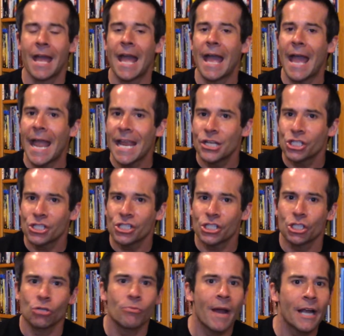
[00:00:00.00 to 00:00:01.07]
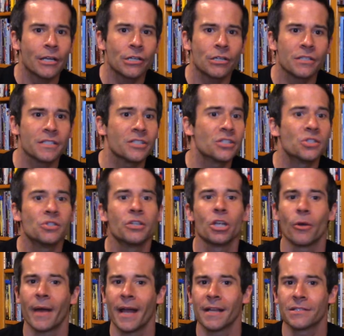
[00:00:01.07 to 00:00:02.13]
Agents, directors, and
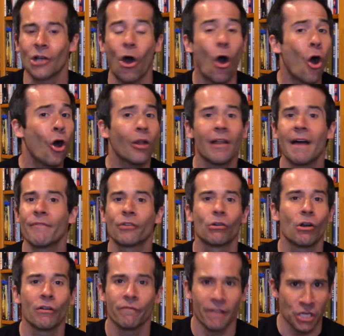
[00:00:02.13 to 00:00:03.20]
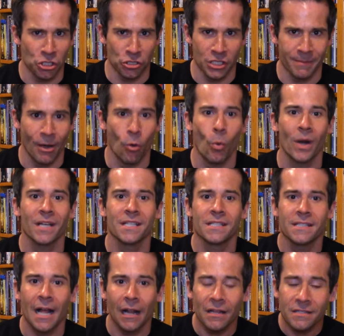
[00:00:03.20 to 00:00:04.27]
studio heads all have their own visions about what
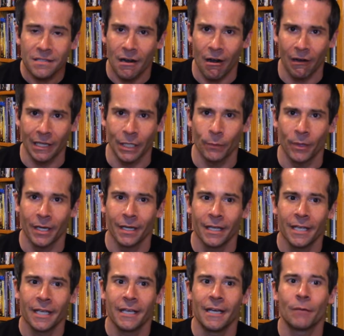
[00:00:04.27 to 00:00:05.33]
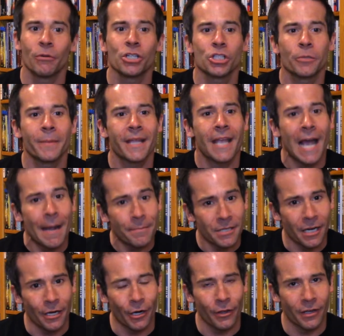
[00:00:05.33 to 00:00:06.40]
sells in Hollywood and what should be kept
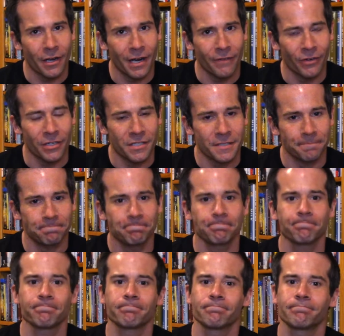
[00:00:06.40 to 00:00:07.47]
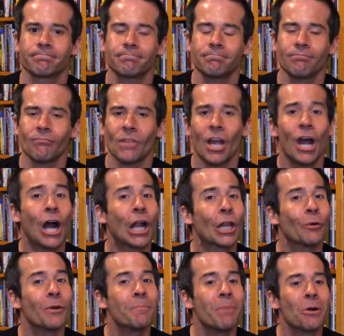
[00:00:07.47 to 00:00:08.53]
under the covers.
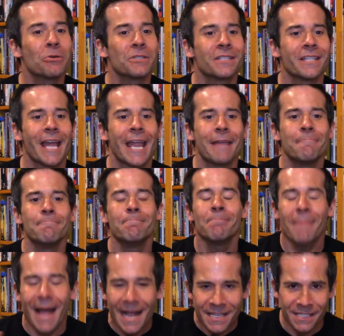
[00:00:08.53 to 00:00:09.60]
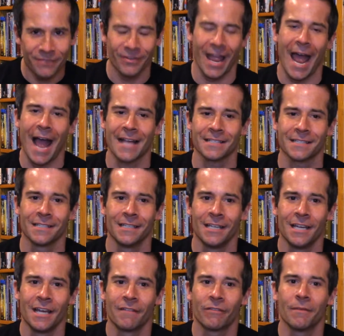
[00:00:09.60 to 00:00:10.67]
Hollywood boasts a massive cast,
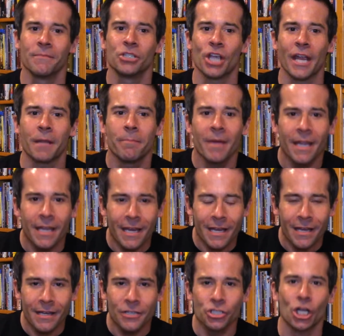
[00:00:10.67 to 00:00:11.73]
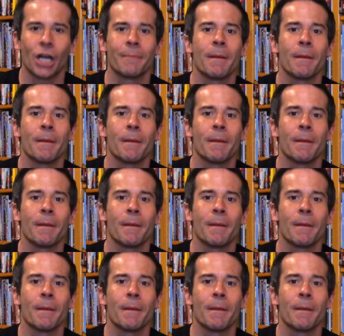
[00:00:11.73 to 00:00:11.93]
from Jake Picking, Jeremy